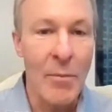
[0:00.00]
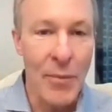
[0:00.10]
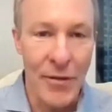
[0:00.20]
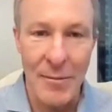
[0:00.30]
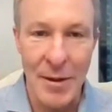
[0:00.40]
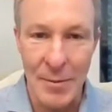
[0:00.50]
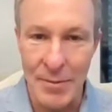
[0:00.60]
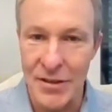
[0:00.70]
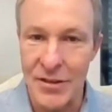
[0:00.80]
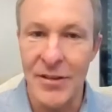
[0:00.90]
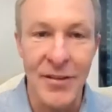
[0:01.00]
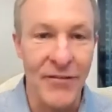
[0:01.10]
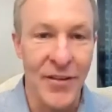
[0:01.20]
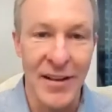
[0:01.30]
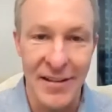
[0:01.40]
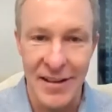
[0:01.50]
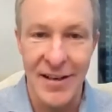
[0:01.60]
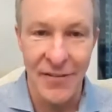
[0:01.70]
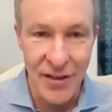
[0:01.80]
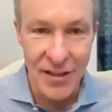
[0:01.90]
We put them in a position of defending the
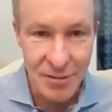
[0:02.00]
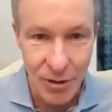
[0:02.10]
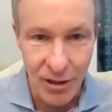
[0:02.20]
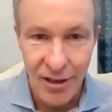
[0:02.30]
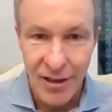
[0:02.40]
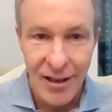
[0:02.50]
indefensible.